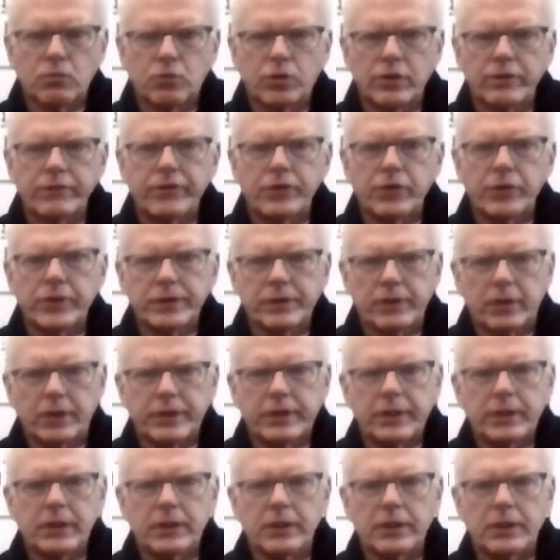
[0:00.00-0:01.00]
We're very
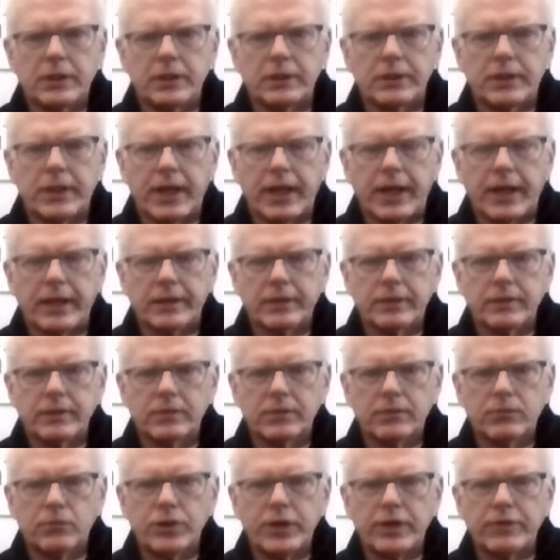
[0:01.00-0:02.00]
lucky in that
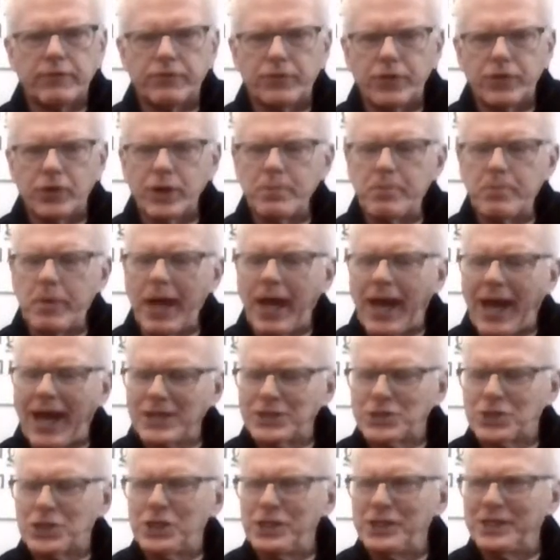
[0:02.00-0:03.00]
we have very
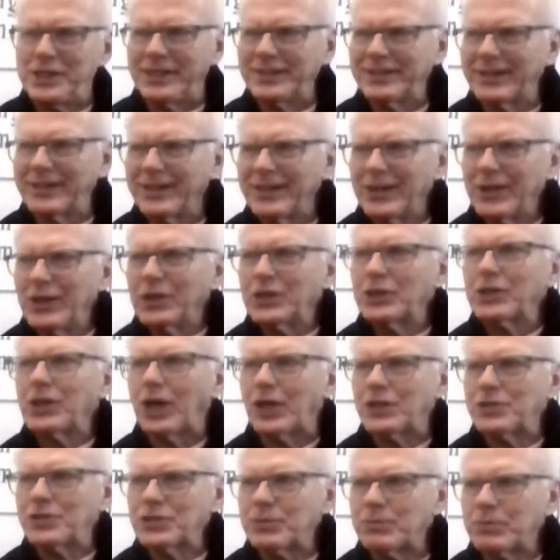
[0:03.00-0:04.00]
passionate
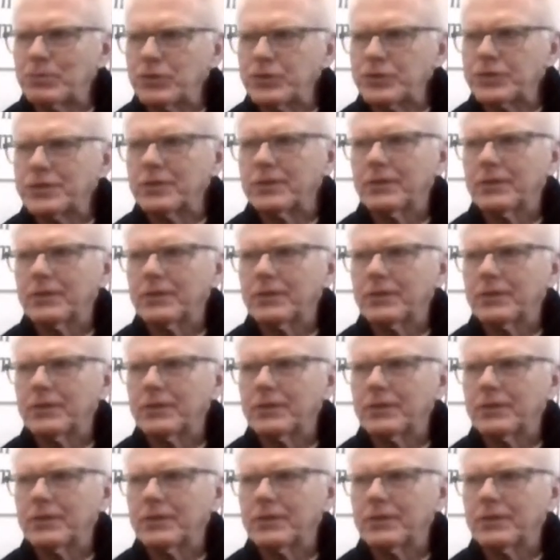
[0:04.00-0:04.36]
customers.